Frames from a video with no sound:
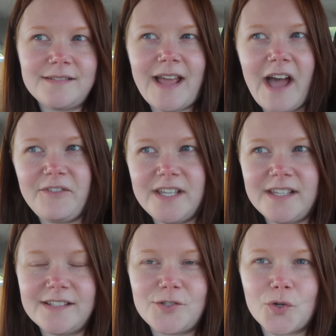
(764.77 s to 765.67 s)

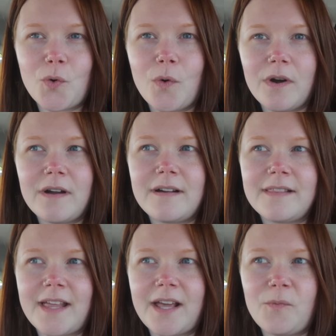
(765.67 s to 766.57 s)
having decor
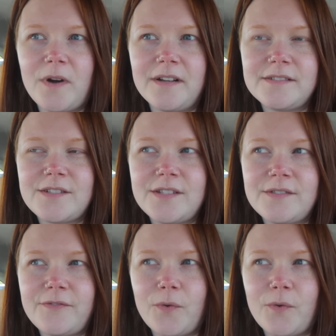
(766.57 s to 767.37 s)
that I want